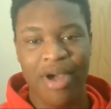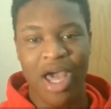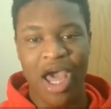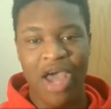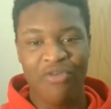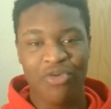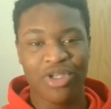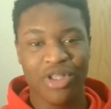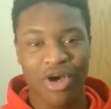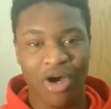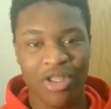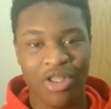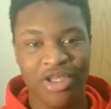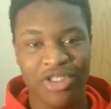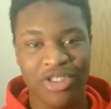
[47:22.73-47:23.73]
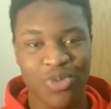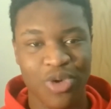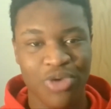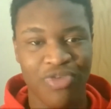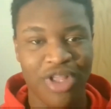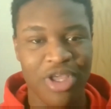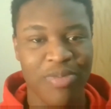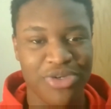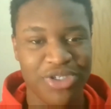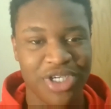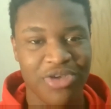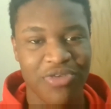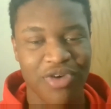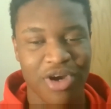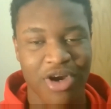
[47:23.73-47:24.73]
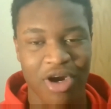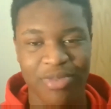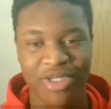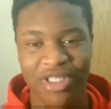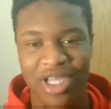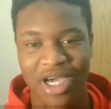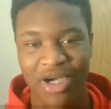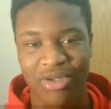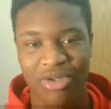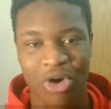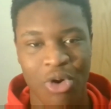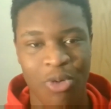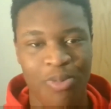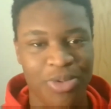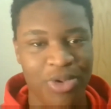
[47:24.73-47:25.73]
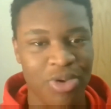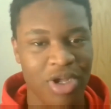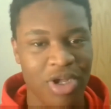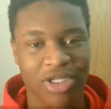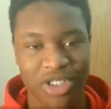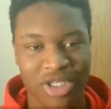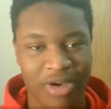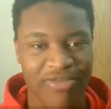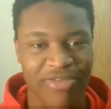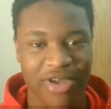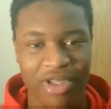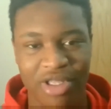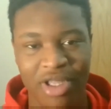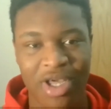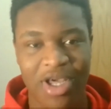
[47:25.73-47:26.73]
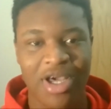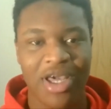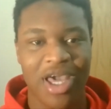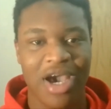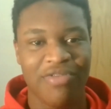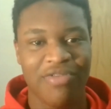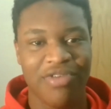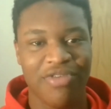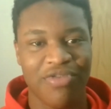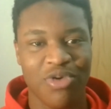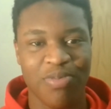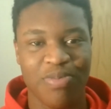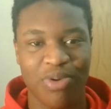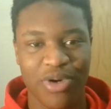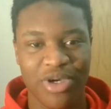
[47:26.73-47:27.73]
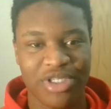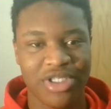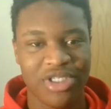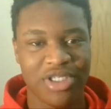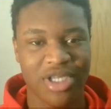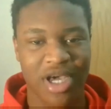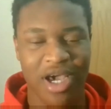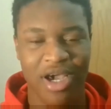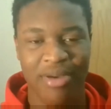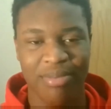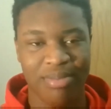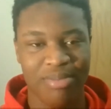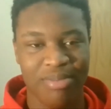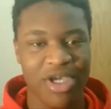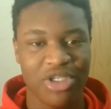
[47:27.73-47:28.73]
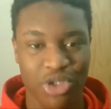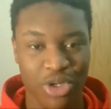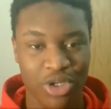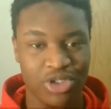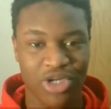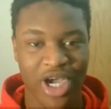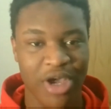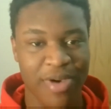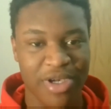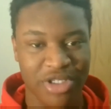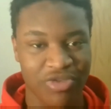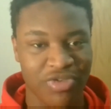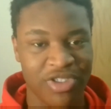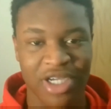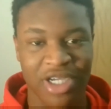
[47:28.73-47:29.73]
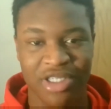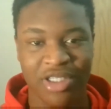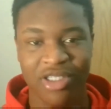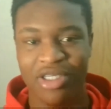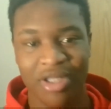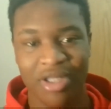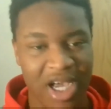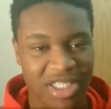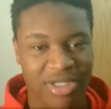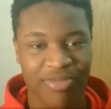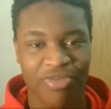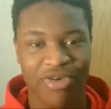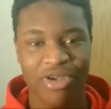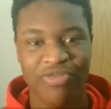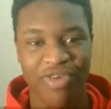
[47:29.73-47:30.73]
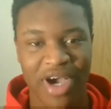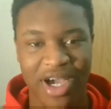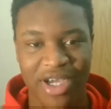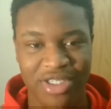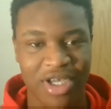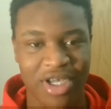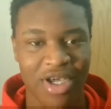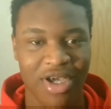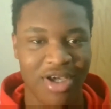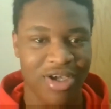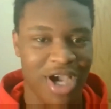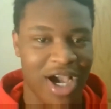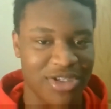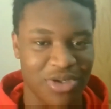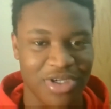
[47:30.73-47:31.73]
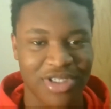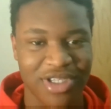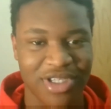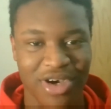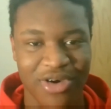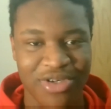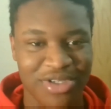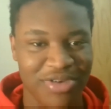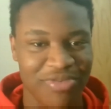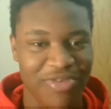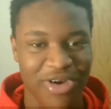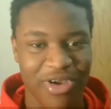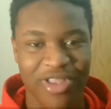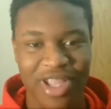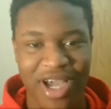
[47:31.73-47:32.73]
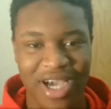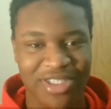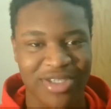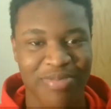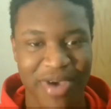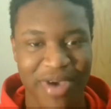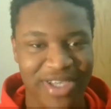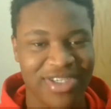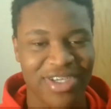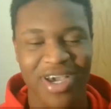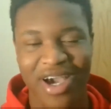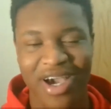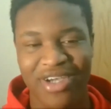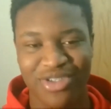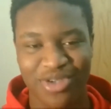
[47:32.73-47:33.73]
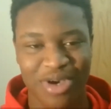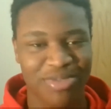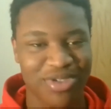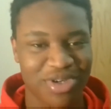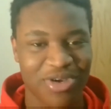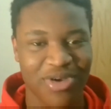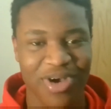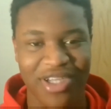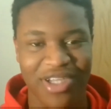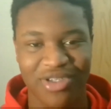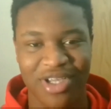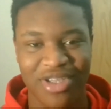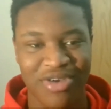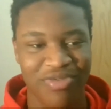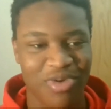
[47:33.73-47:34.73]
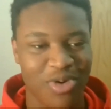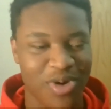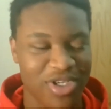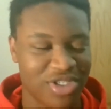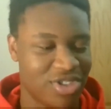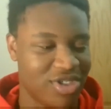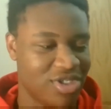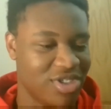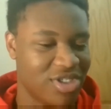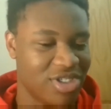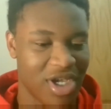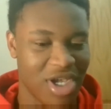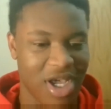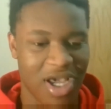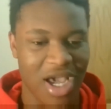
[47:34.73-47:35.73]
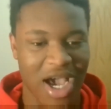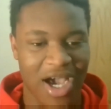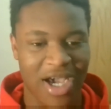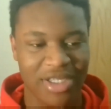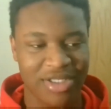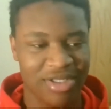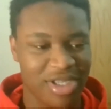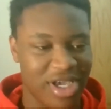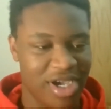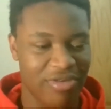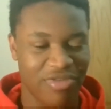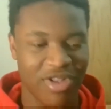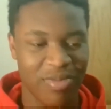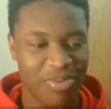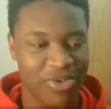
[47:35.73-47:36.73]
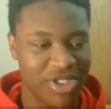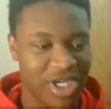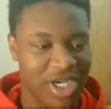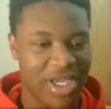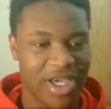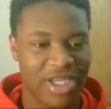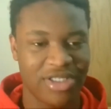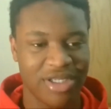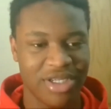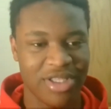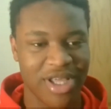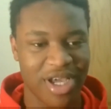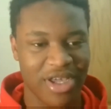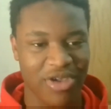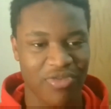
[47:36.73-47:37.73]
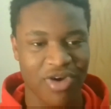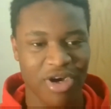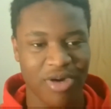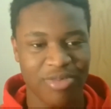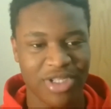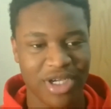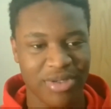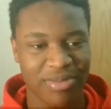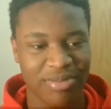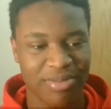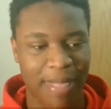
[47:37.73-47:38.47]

Everyone in the audience, we really appreciate you for coming down. Hope you learned something, got a few points. Make sure you try your best to reach out to Dean, ask him for advice. As you can tell, he's a very nice, amazing guy. So I'm sure he'll answer any of your questions. And yeah, really appreciate it again, Dean. Thank you for coming down.